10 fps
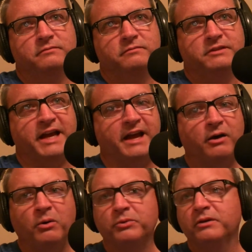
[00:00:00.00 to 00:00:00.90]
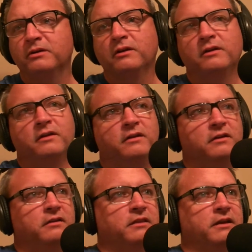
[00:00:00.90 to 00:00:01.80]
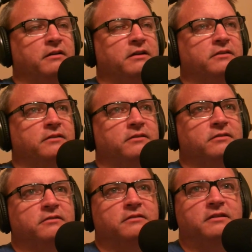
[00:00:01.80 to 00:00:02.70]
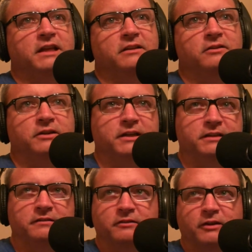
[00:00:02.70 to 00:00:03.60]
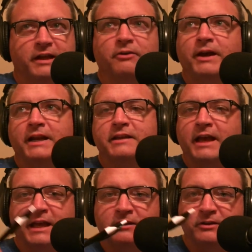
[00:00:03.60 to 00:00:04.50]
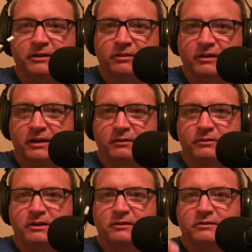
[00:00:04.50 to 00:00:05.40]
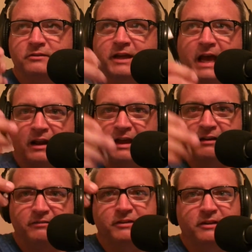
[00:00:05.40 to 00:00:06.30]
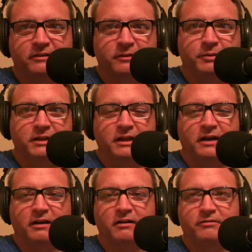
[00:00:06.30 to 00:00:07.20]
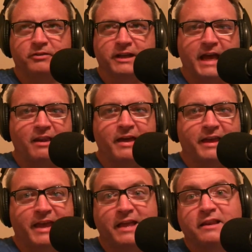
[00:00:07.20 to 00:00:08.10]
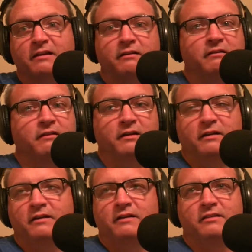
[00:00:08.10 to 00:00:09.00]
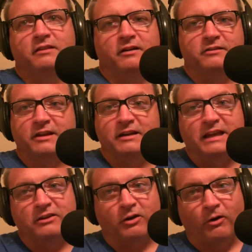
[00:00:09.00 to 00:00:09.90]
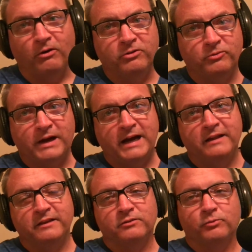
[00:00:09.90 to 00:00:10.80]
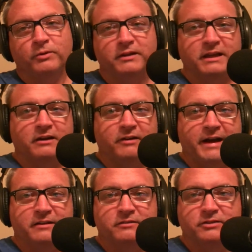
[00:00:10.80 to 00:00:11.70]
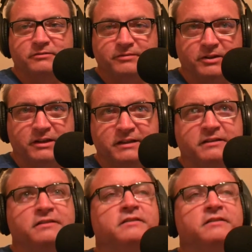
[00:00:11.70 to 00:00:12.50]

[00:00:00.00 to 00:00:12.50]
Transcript: town. There is this neat looking, like Grand Canyon looking thing with these Cadillac fins up in the air for Cadillac Canyon. There is a neat Cars ride that's really interactive and fun.